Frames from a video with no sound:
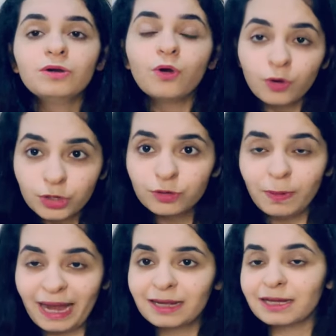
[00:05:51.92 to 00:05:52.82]
hold you
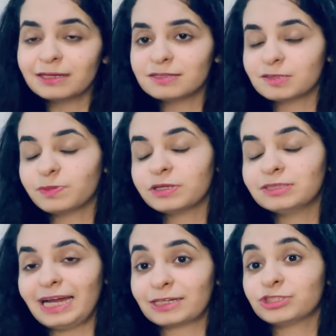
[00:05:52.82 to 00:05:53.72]
back in
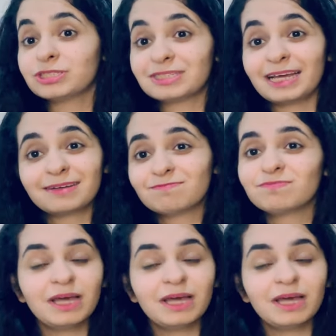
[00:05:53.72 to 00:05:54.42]
disciplinary actions like